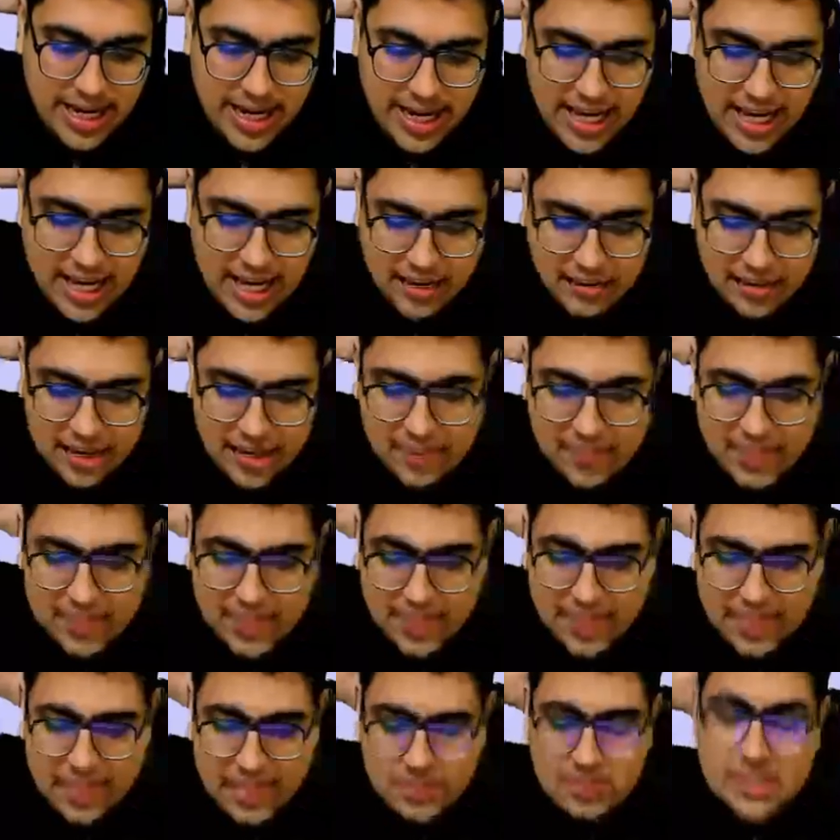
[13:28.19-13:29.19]
If the
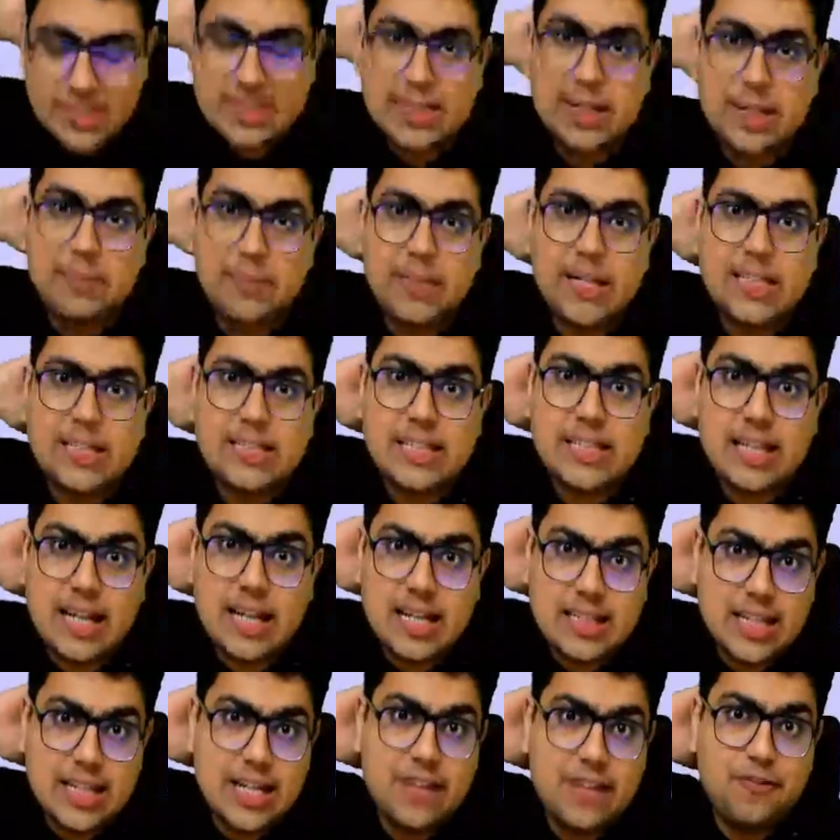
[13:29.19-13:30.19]
material misstatement is in
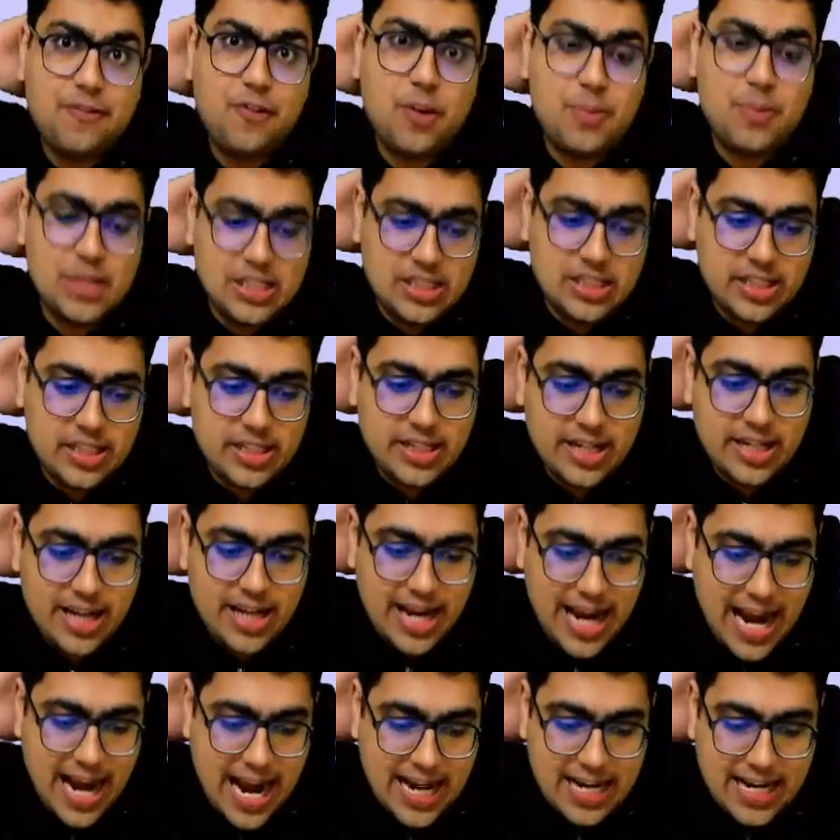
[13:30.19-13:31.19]
other information
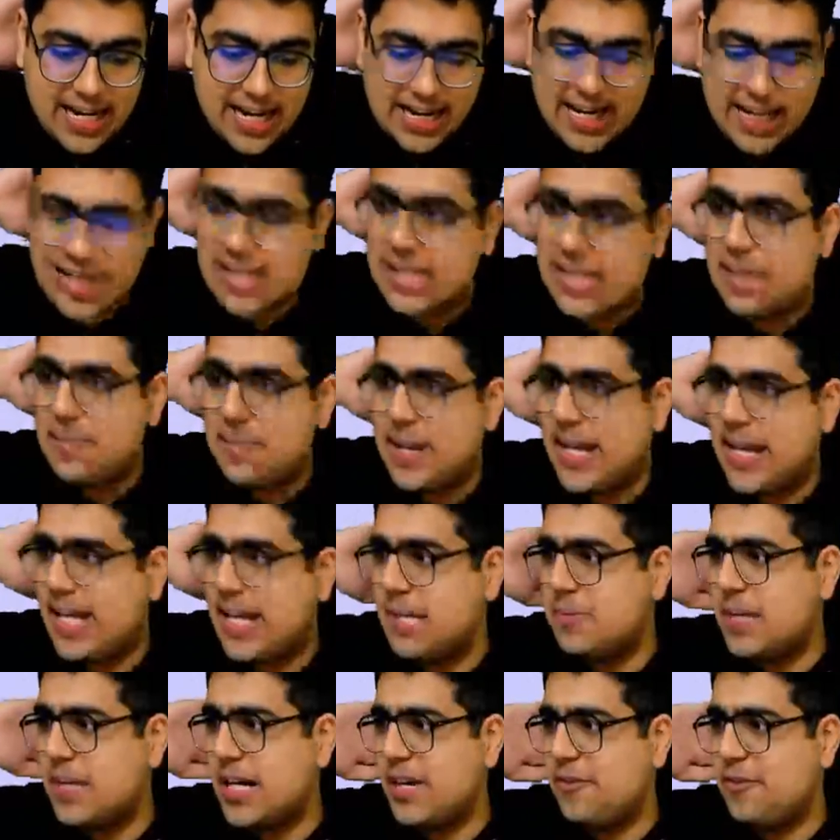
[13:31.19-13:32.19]
and again the
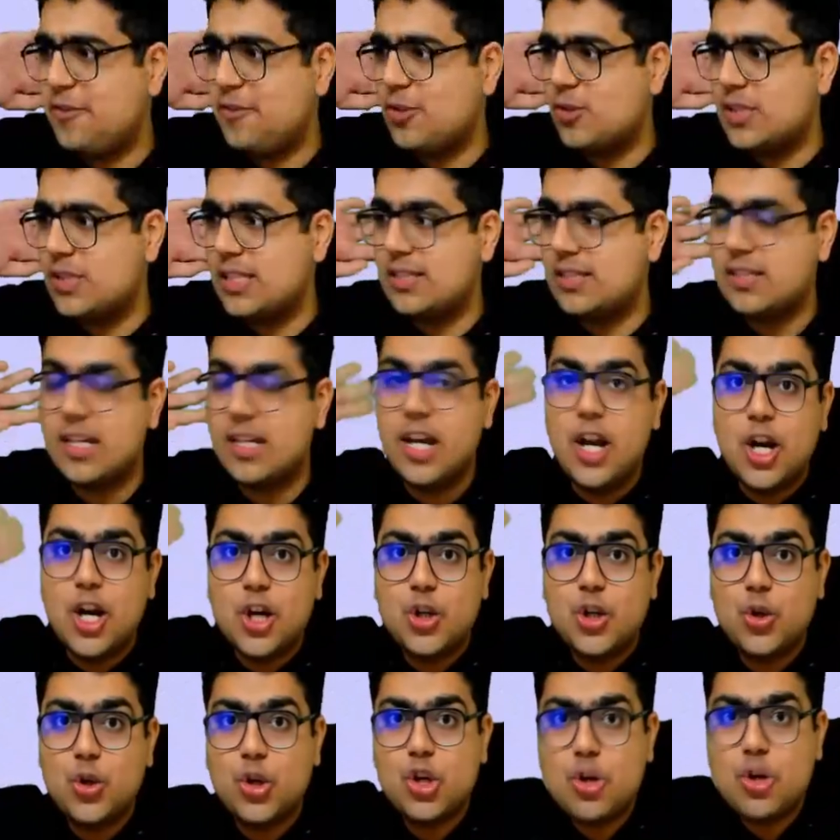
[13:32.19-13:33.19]
management refuses,
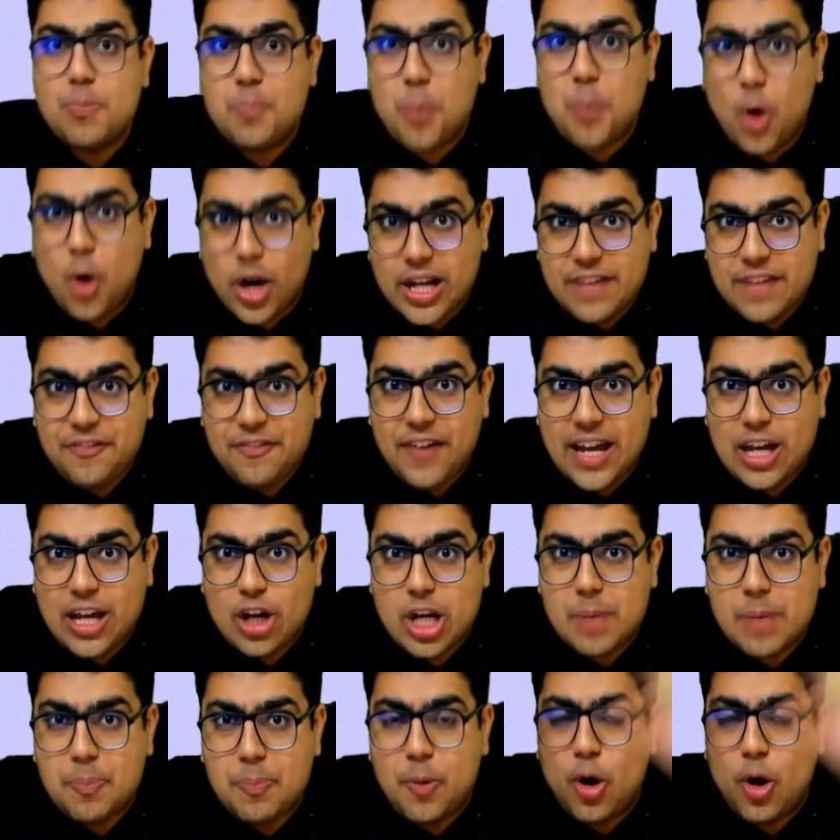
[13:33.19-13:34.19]
do you modify your
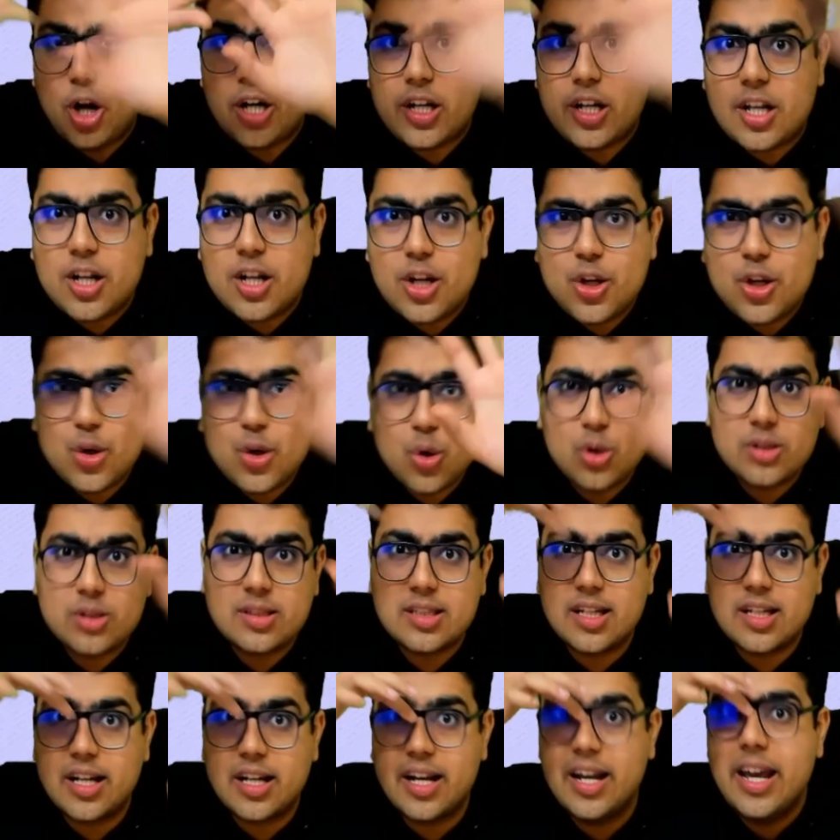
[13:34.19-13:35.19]
report? No,
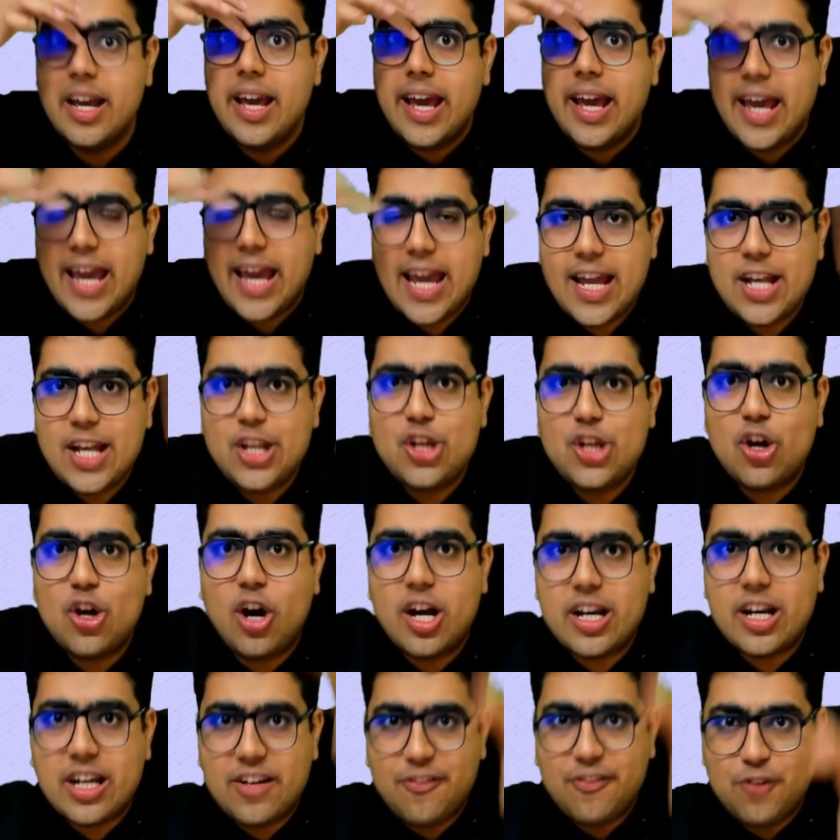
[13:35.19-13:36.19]
sir. In your
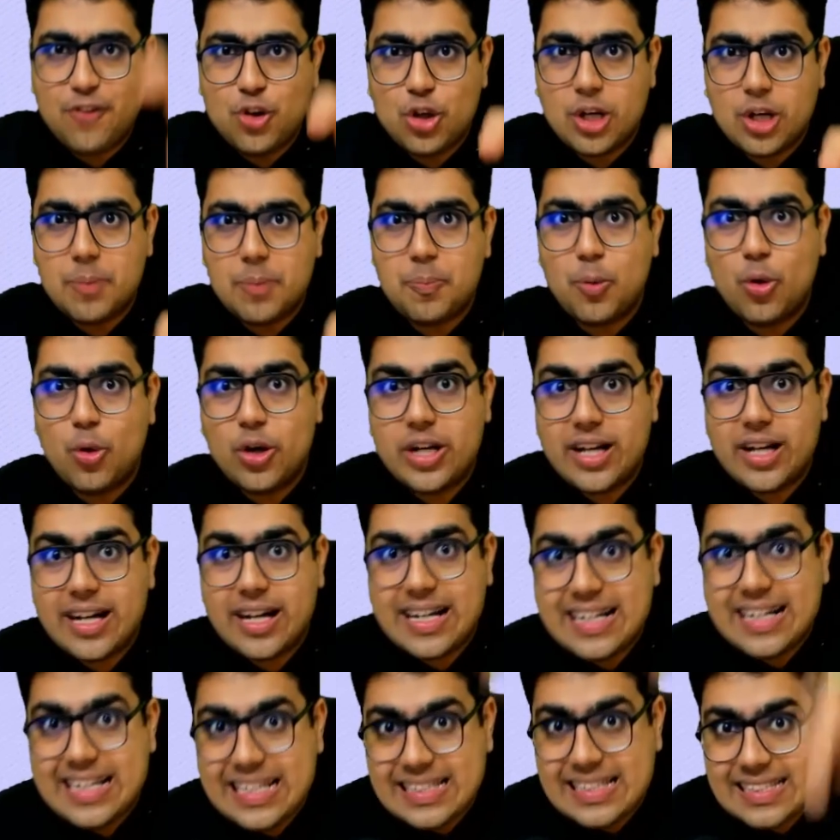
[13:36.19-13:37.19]
review report,
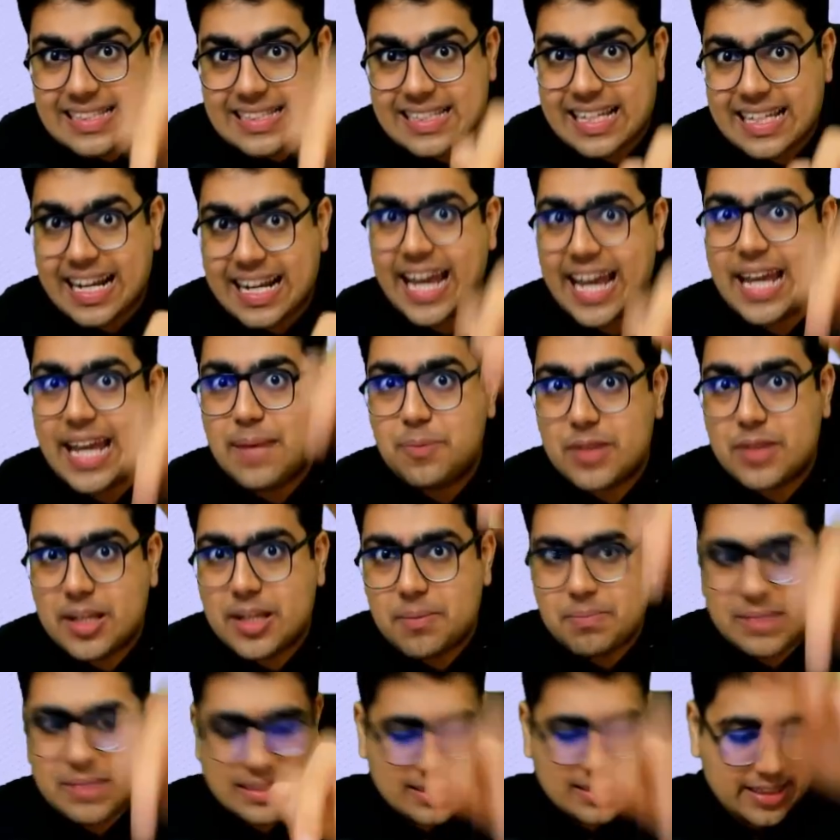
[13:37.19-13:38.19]
describe the
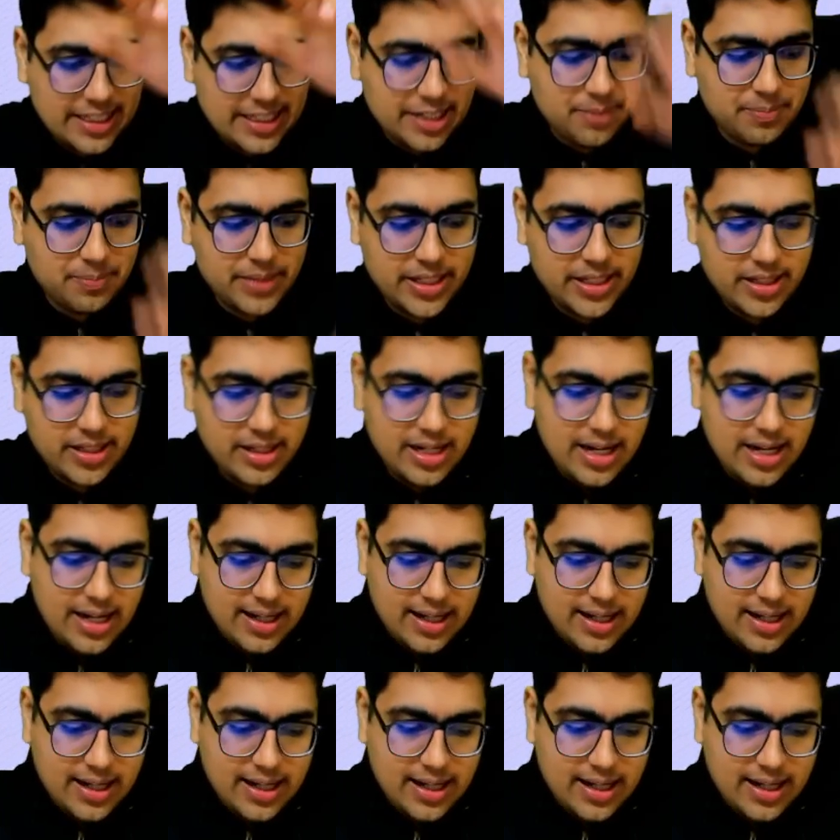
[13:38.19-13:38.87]
misstatement.